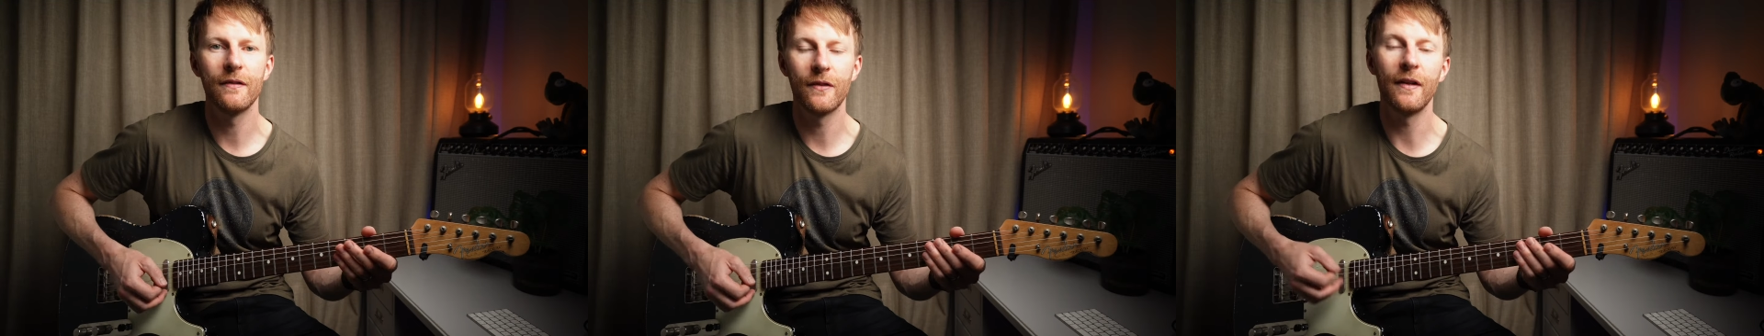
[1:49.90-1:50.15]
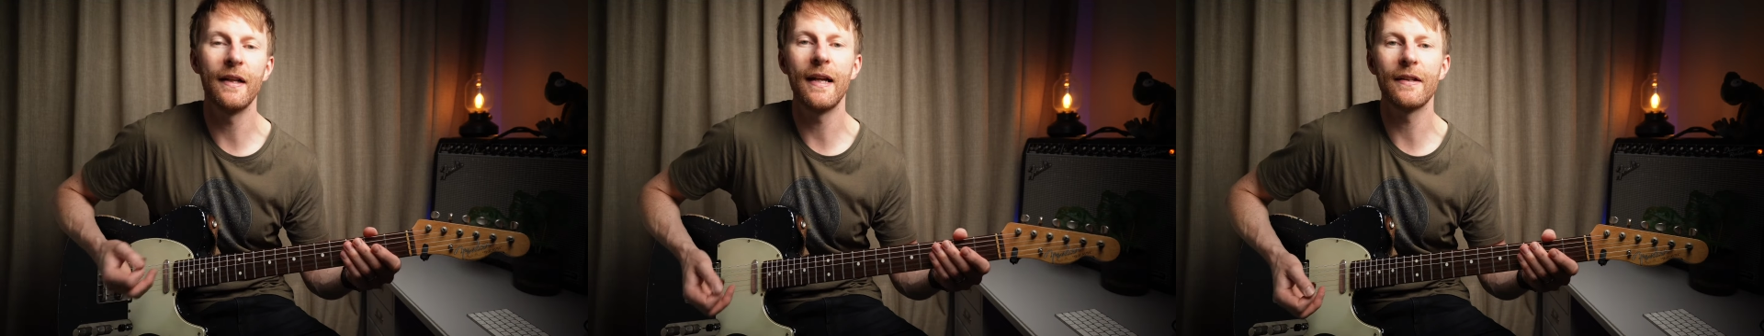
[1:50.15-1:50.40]
So
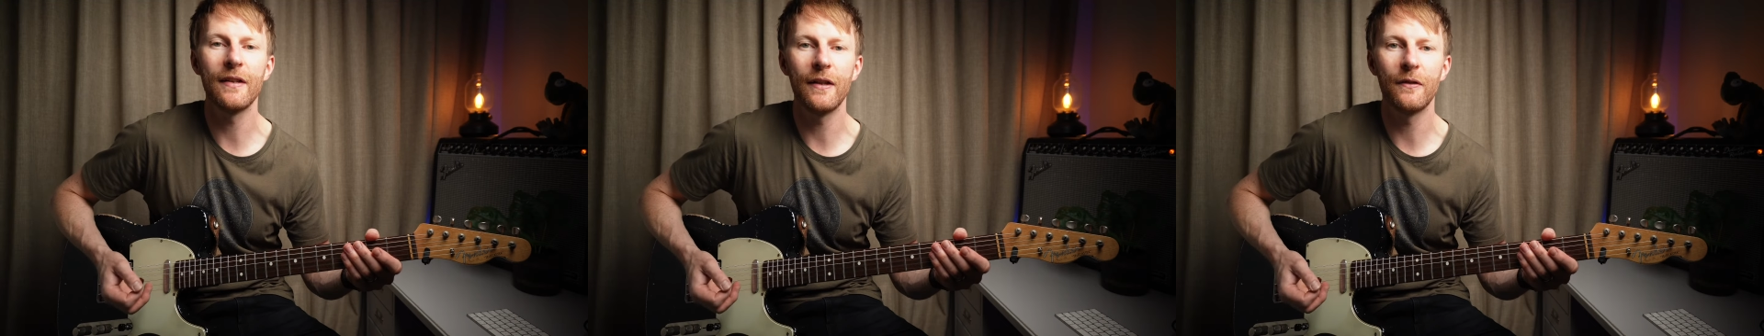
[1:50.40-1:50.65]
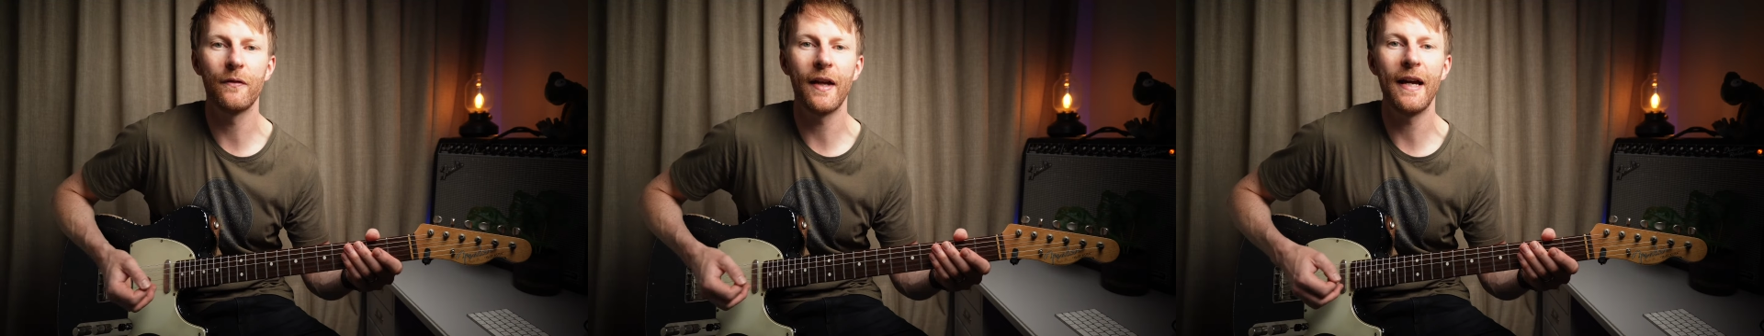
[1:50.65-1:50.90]
the next
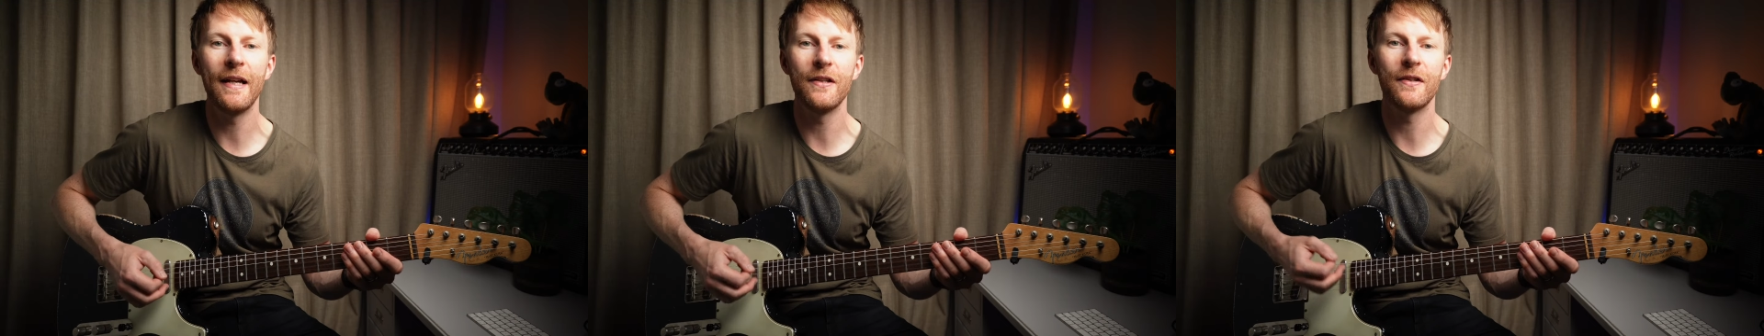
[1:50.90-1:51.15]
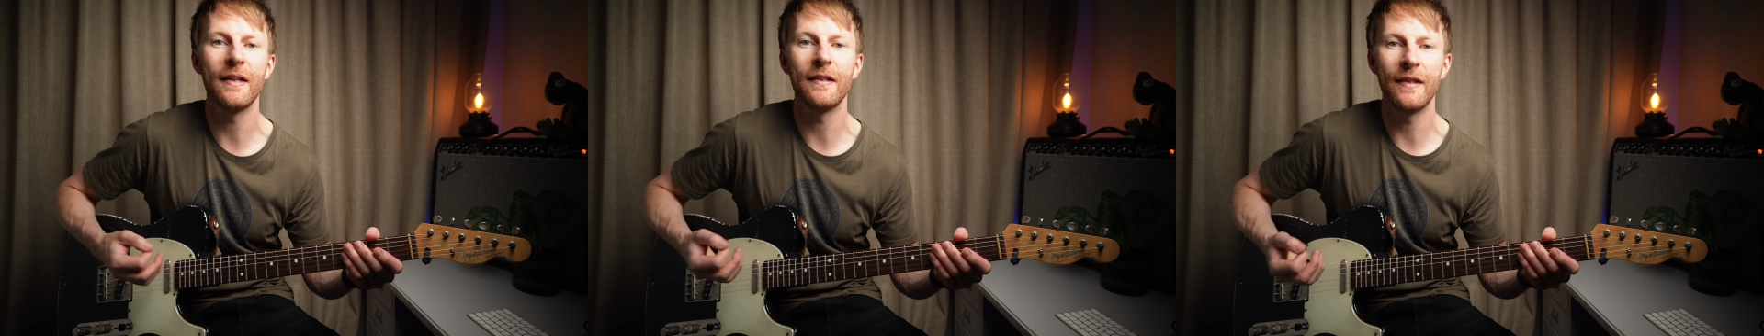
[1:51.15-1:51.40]
letter of
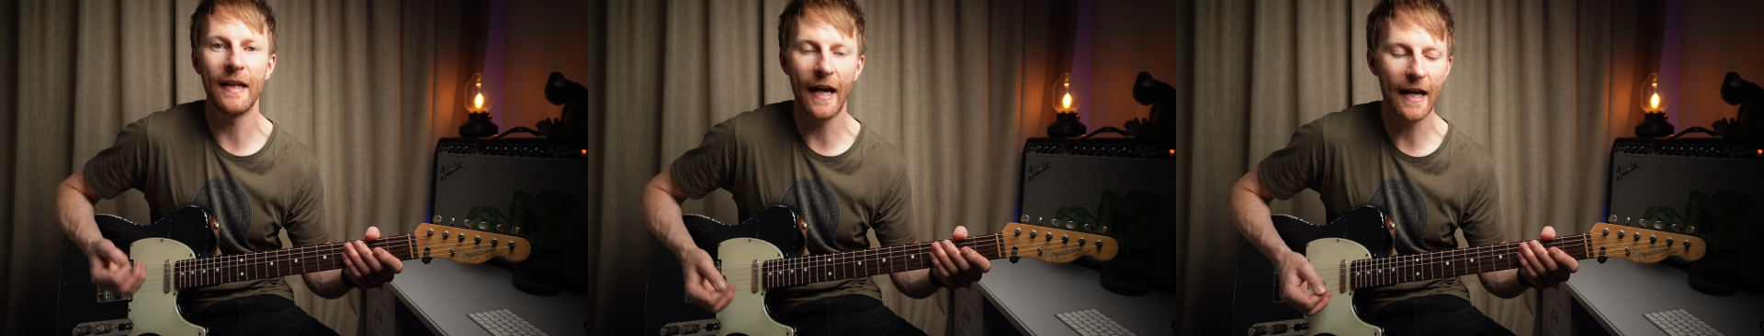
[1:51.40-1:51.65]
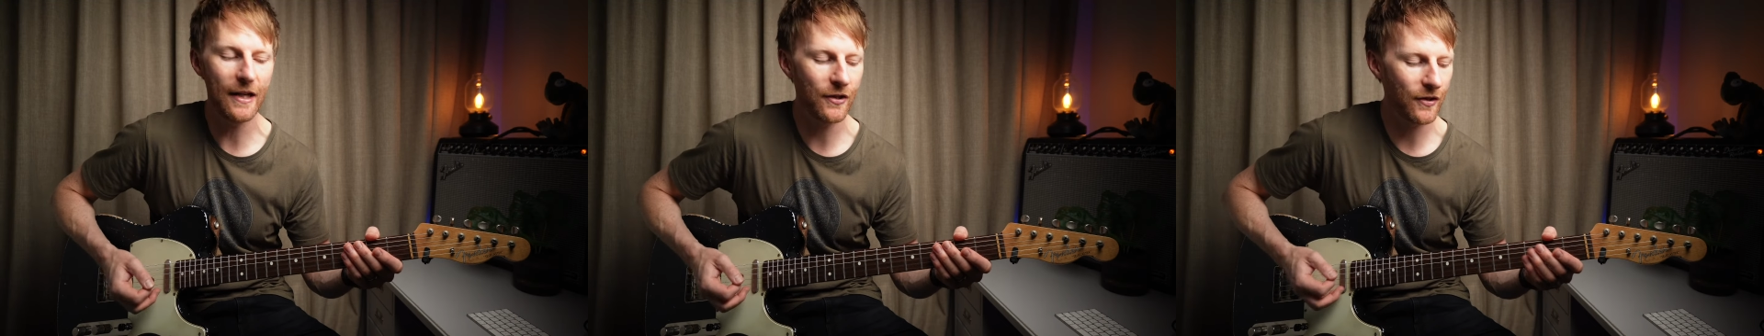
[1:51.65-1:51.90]
CAGED is the
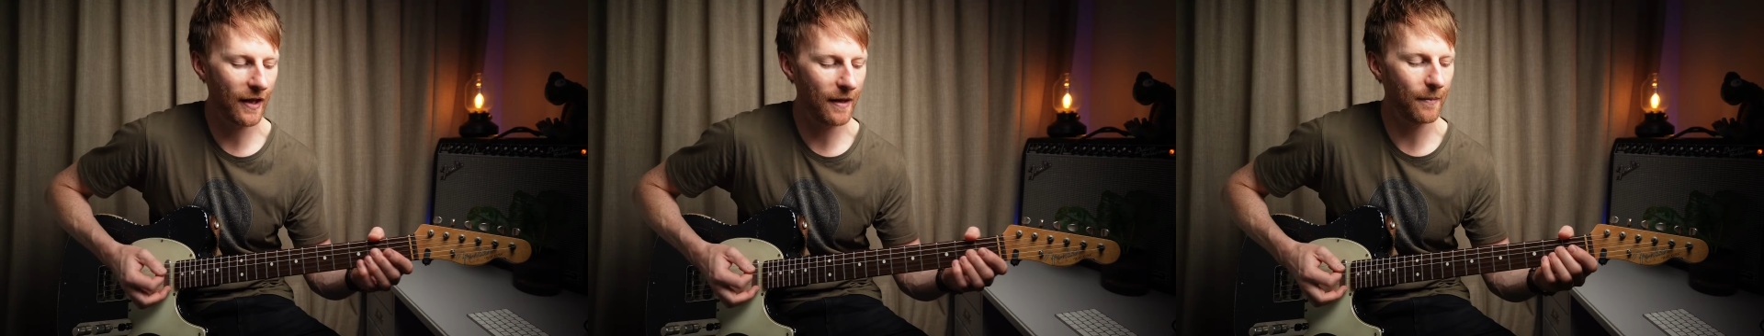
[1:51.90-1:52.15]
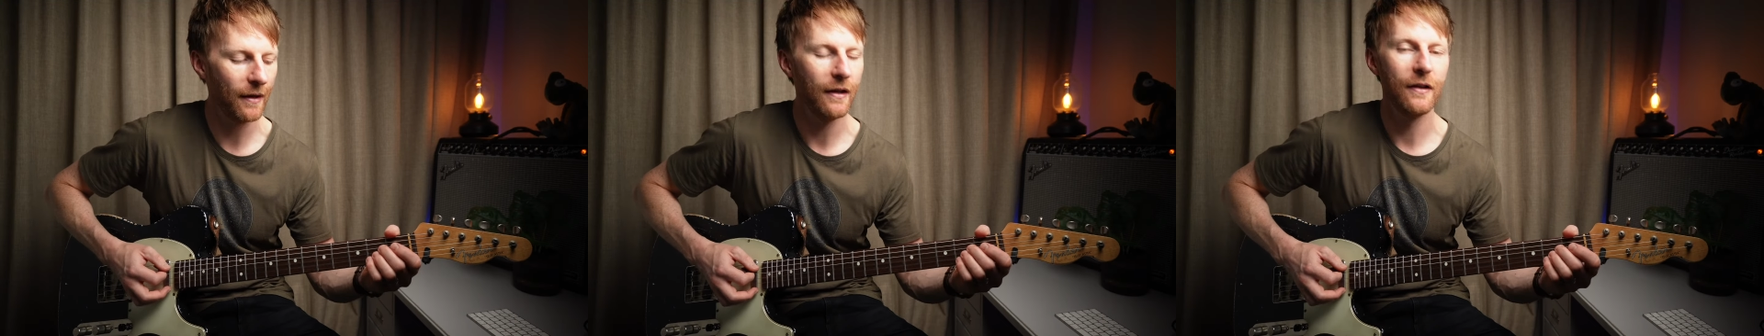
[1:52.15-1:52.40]
A shape.